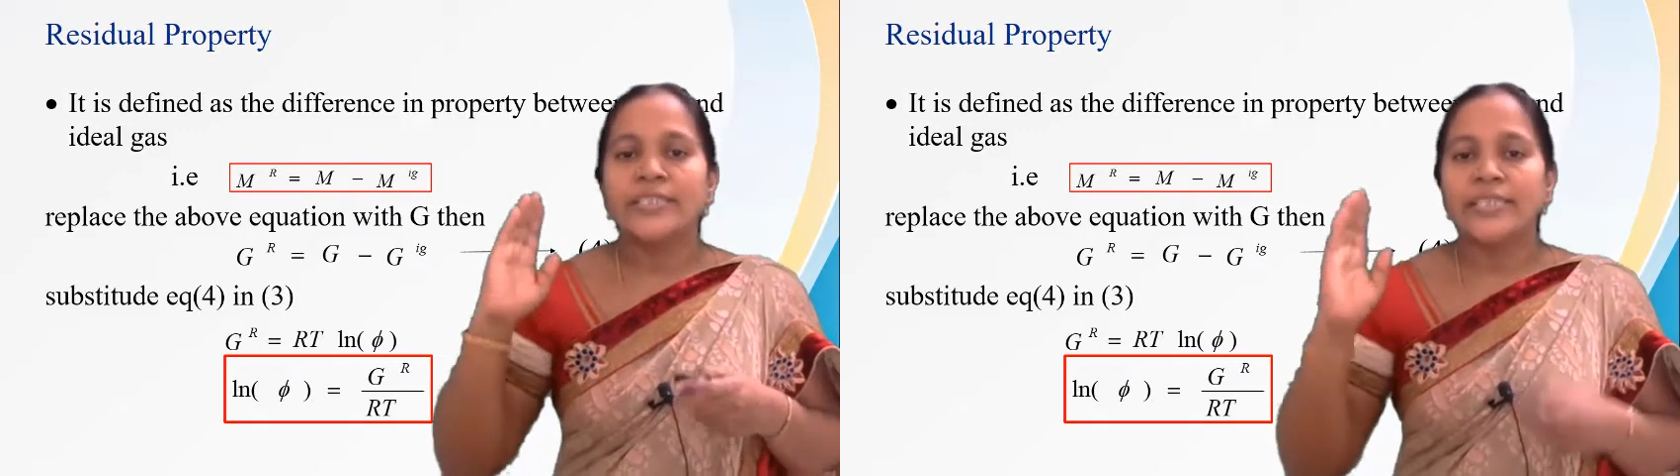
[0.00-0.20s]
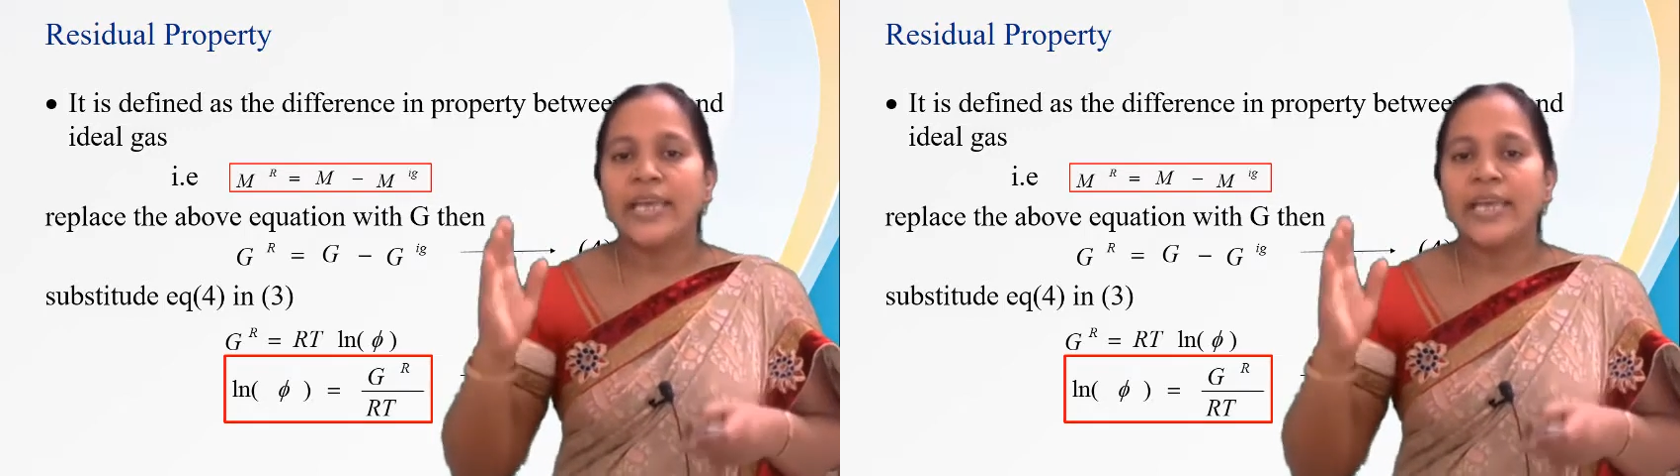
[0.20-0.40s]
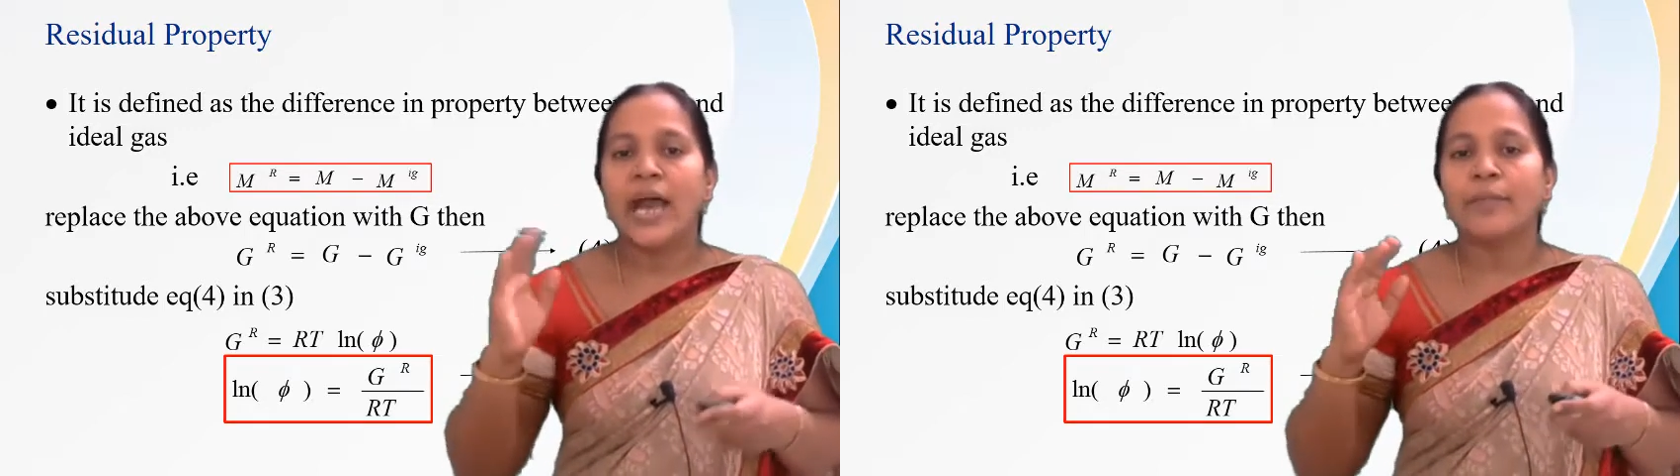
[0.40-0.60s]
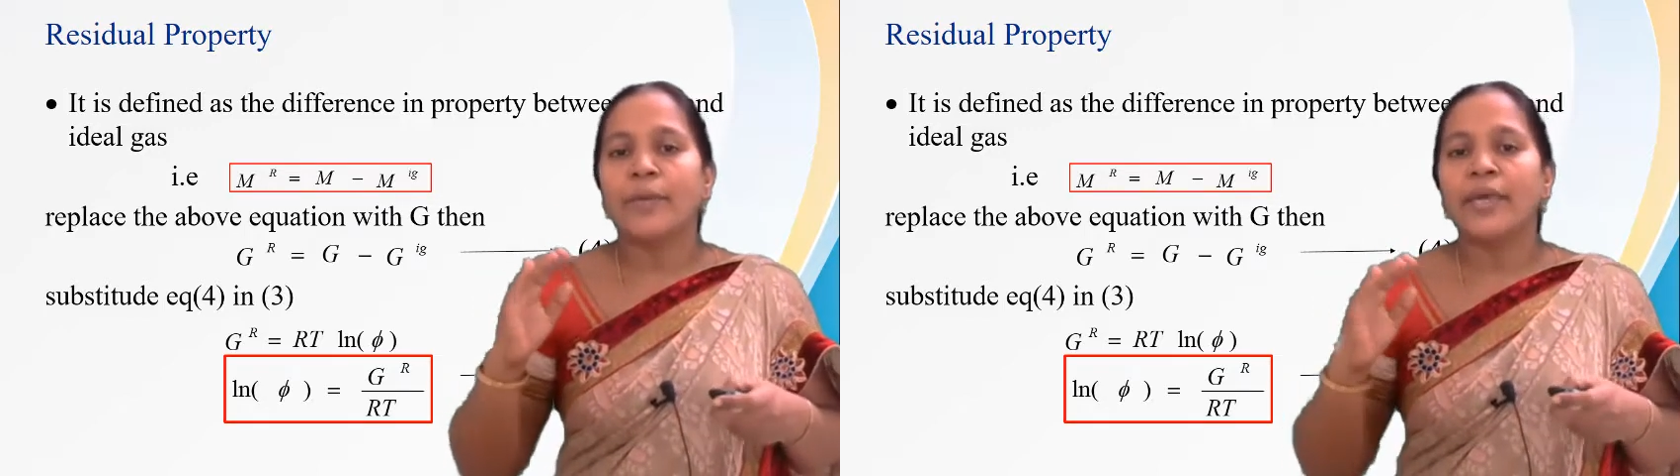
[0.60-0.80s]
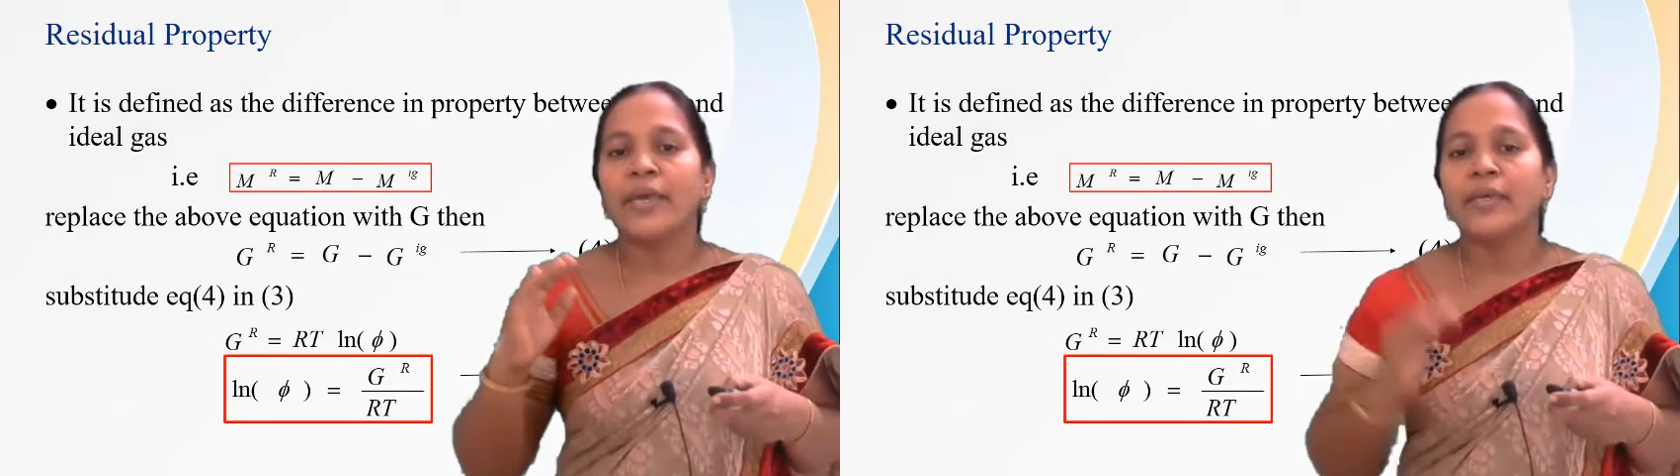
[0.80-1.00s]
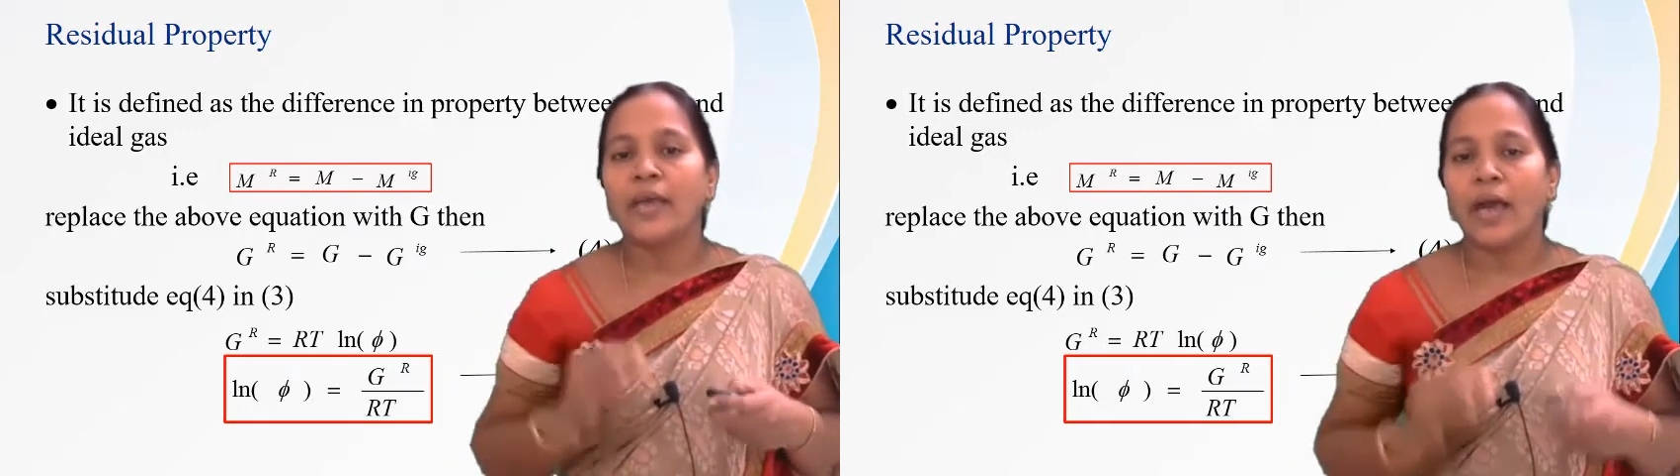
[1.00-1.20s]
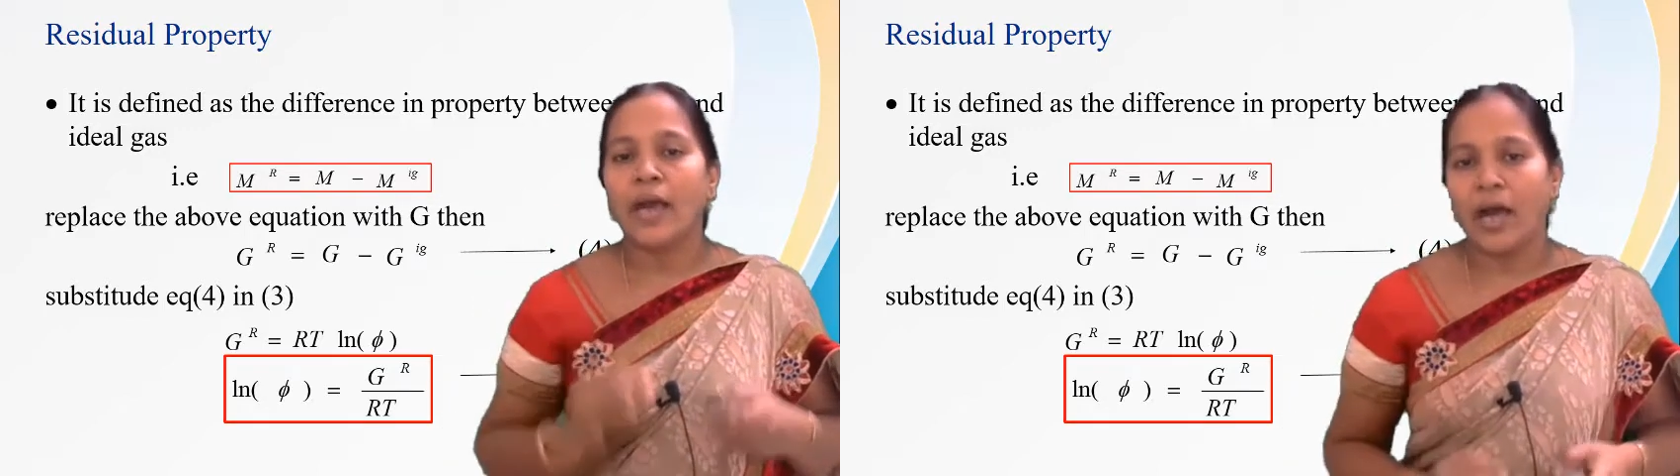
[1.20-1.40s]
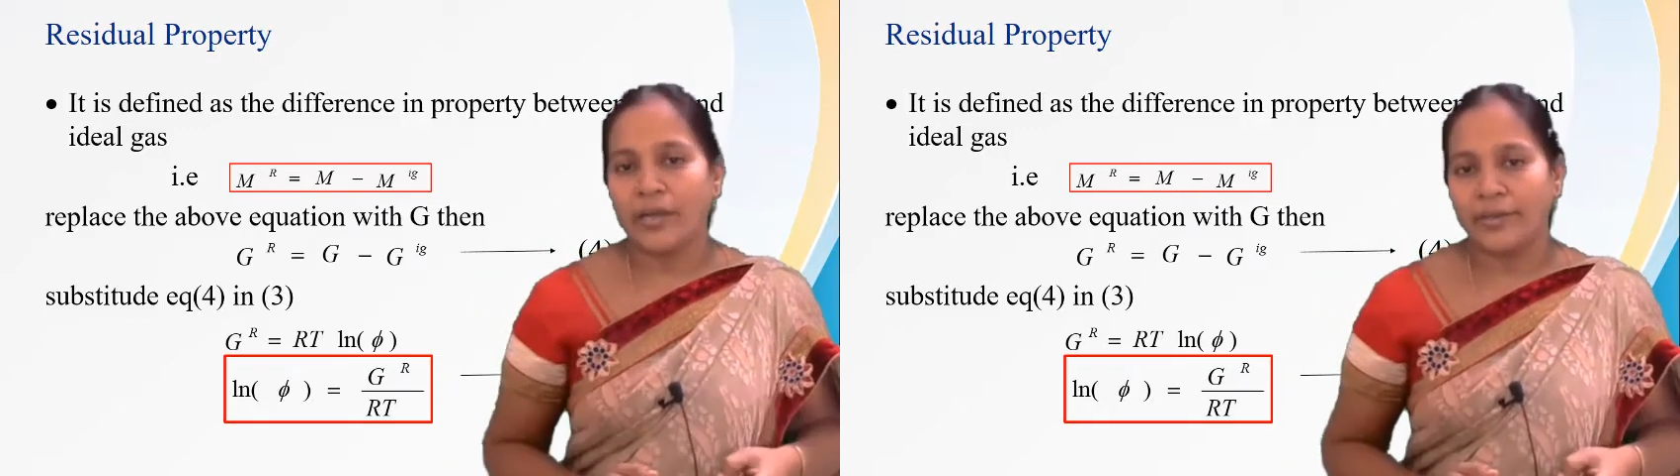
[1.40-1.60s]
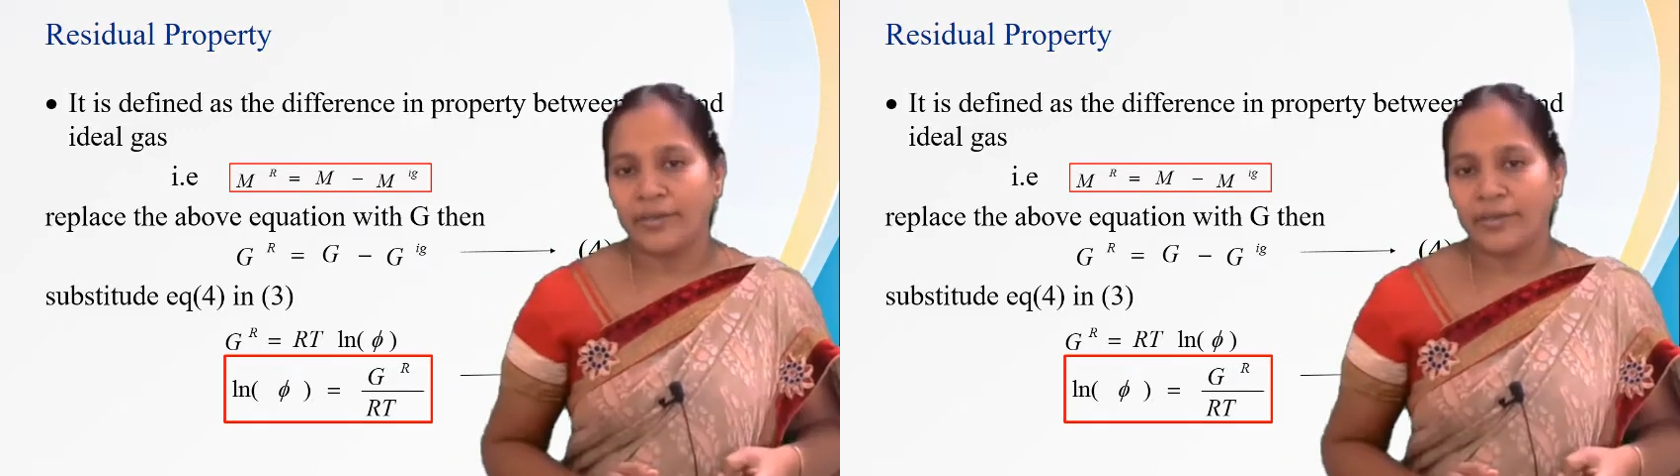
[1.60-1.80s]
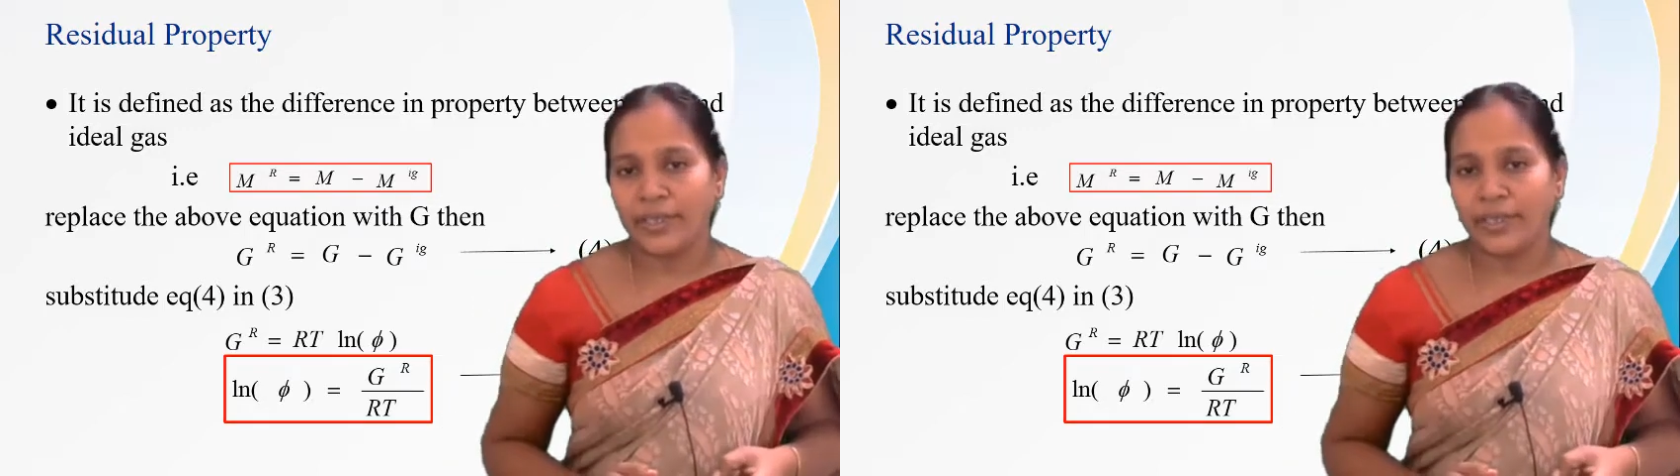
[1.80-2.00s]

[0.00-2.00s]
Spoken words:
Gr by RT.